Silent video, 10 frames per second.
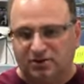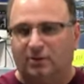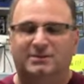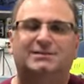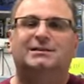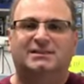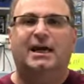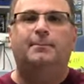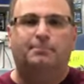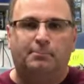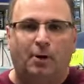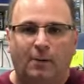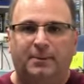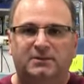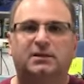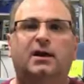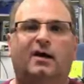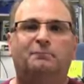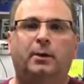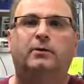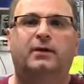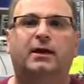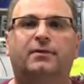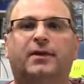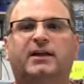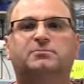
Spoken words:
so it's the same purpose of building and things,